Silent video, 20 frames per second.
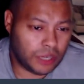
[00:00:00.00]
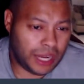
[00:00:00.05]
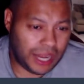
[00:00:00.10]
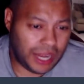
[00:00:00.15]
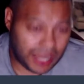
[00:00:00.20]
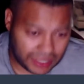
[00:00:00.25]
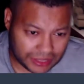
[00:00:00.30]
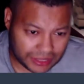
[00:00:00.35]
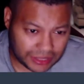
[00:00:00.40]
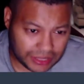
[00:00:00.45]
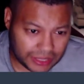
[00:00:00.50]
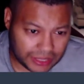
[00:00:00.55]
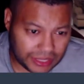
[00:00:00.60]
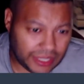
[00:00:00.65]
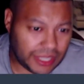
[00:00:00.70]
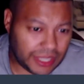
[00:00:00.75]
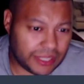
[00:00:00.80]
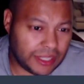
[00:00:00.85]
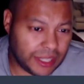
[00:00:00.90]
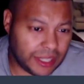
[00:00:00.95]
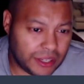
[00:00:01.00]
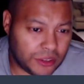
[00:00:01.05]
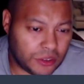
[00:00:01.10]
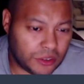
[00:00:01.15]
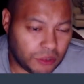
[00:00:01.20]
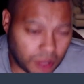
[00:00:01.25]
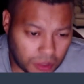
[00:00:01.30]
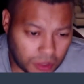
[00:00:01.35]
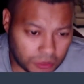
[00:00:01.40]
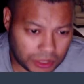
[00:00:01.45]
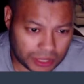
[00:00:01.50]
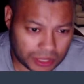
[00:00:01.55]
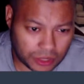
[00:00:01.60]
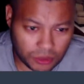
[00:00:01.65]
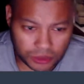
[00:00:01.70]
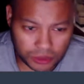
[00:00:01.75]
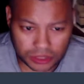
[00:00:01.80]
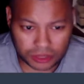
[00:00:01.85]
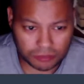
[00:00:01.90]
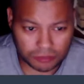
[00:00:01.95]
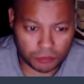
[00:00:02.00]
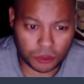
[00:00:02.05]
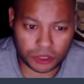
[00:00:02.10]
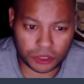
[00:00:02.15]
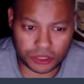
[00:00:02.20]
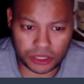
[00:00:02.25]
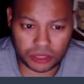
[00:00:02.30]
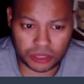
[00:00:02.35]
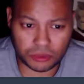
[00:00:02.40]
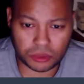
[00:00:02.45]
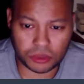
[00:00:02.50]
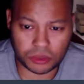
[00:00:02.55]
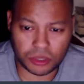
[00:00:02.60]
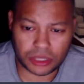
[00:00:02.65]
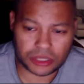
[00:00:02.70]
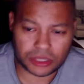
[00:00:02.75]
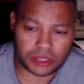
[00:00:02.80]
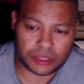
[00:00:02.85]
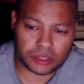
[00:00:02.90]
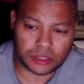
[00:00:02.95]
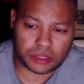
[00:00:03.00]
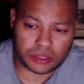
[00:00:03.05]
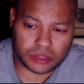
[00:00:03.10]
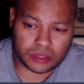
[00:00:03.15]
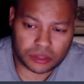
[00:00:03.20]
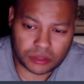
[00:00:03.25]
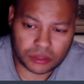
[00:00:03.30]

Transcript: ask it again later on when I go into more general questions.